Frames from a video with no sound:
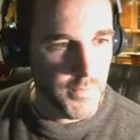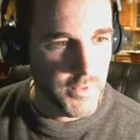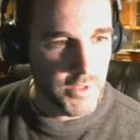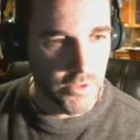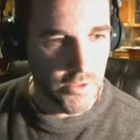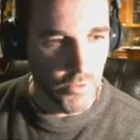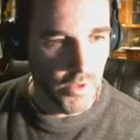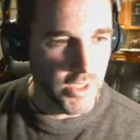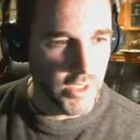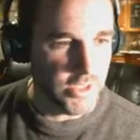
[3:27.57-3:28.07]

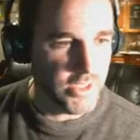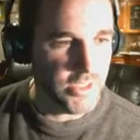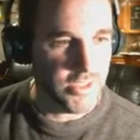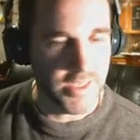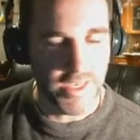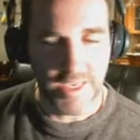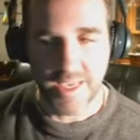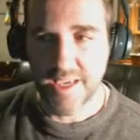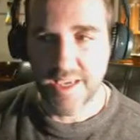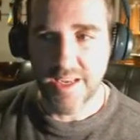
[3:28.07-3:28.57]
Well, it's just
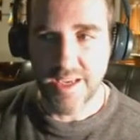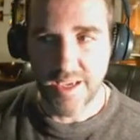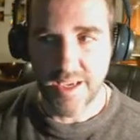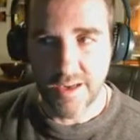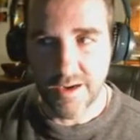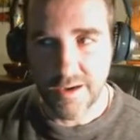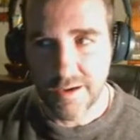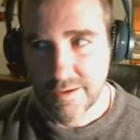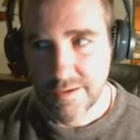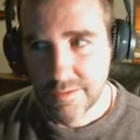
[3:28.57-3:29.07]
like hitting
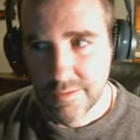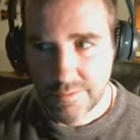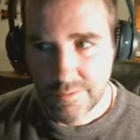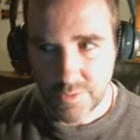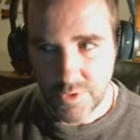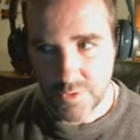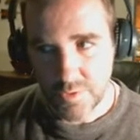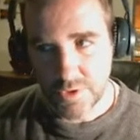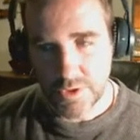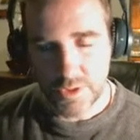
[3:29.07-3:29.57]
enter,
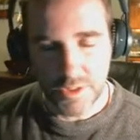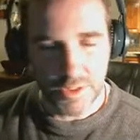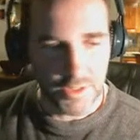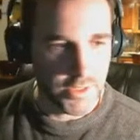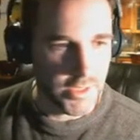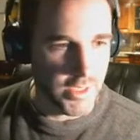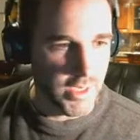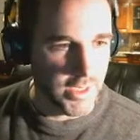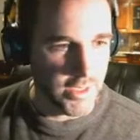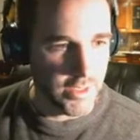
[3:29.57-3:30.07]
but once you
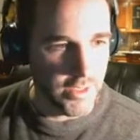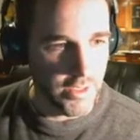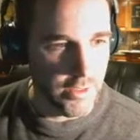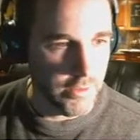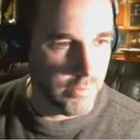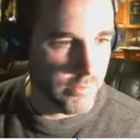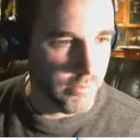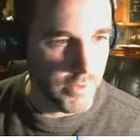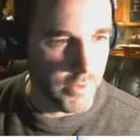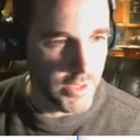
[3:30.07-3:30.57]
select it,
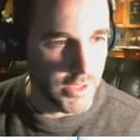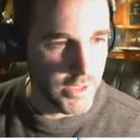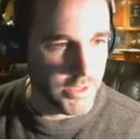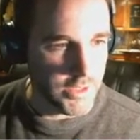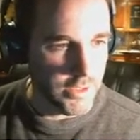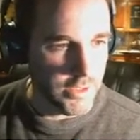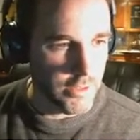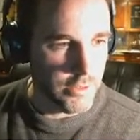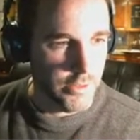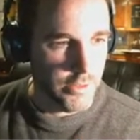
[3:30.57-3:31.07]
it's
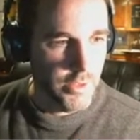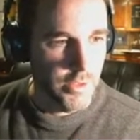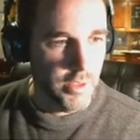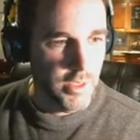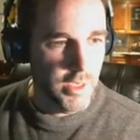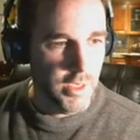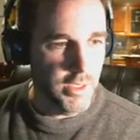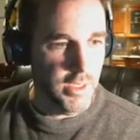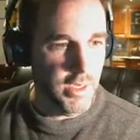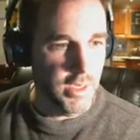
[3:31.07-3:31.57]
enter.
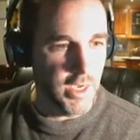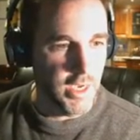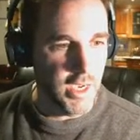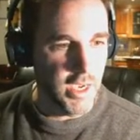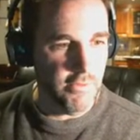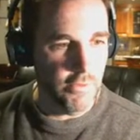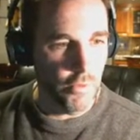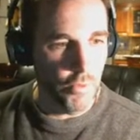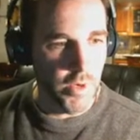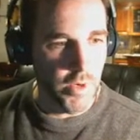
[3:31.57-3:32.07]
And then I
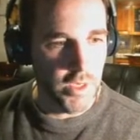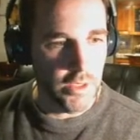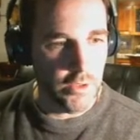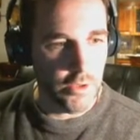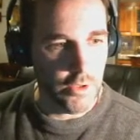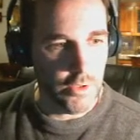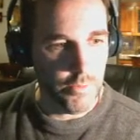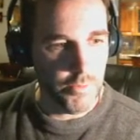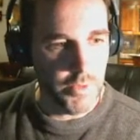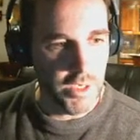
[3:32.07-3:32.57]
have it wait a
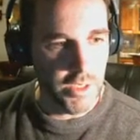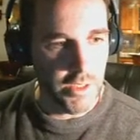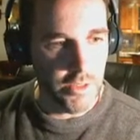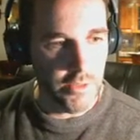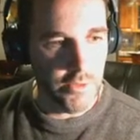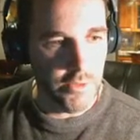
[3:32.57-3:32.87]
little bit.